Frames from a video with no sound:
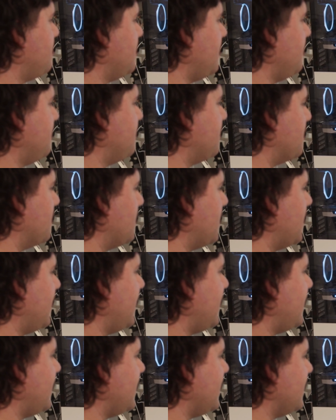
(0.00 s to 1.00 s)
played
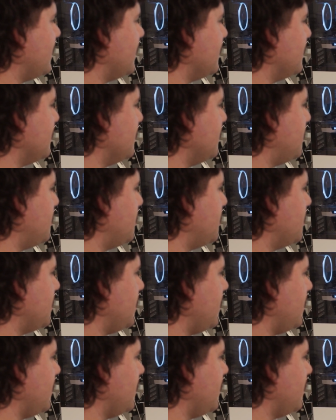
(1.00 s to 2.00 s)
Fortnite in
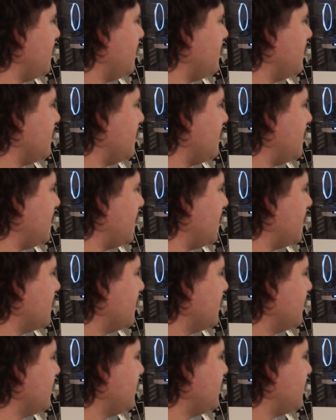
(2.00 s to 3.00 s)
literally
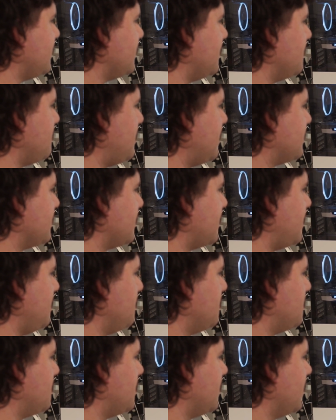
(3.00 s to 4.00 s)
years on mouse and
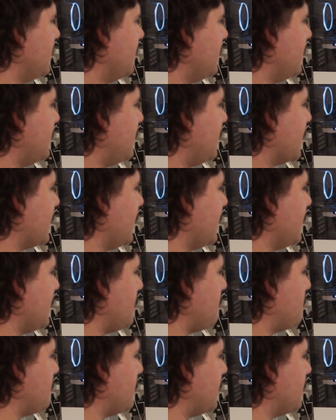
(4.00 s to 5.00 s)
keyboard. I kind of
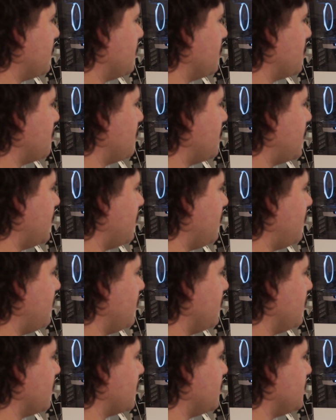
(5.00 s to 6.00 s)
like played a little bit
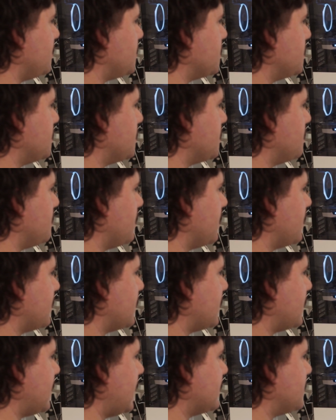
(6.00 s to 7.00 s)
on controller,
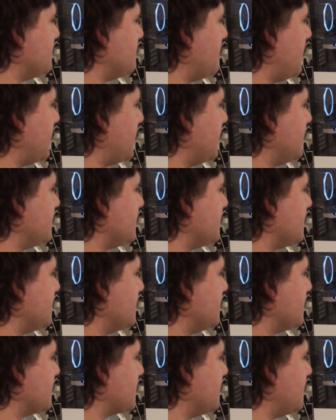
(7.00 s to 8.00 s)
but that's about it. So
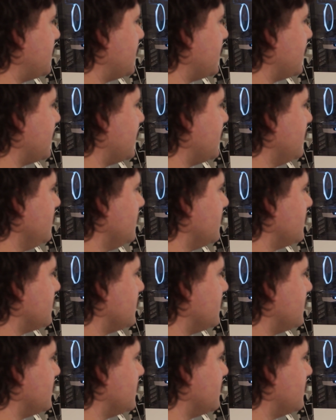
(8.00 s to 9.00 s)
let's go ahead and get into this
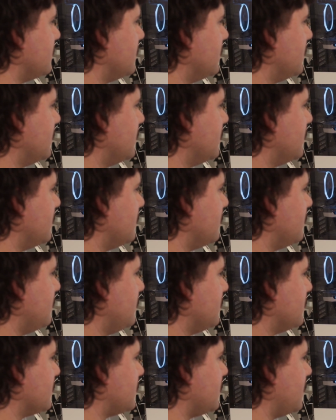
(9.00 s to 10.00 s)
and
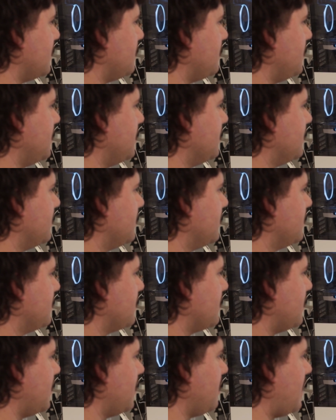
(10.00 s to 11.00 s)
well, let's see how we do.
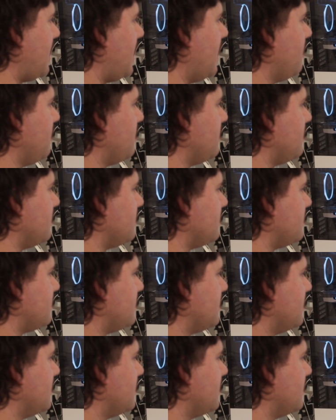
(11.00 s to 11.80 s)
I don't, I don't,